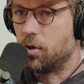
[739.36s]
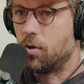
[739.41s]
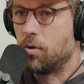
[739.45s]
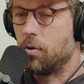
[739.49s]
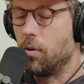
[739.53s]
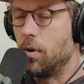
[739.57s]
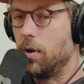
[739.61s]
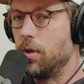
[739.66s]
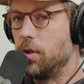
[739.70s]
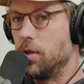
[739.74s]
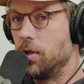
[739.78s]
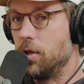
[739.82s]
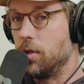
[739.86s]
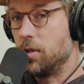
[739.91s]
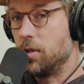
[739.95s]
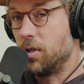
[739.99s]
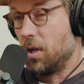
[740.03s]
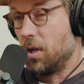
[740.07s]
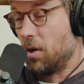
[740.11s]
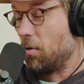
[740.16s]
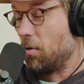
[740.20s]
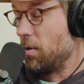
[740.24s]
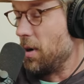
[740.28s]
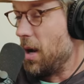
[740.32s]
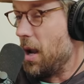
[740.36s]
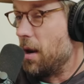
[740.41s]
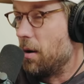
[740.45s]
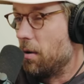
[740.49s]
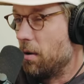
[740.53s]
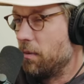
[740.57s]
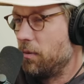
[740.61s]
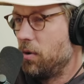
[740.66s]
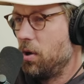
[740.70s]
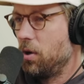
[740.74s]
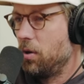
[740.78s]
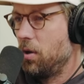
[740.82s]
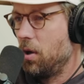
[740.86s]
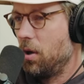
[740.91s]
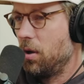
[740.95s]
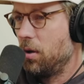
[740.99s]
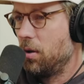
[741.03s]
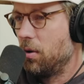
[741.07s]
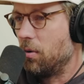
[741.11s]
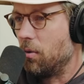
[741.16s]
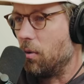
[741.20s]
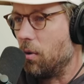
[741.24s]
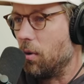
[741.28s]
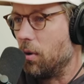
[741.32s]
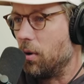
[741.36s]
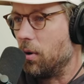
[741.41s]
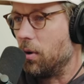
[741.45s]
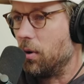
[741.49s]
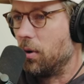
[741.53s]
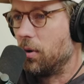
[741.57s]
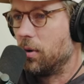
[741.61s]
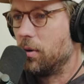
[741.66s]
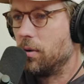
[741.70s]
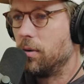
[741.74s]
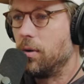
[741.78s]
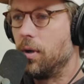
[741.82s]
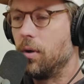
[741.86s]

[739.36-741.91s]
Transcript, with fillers: The, the, the creator of Good Good or? Yeah.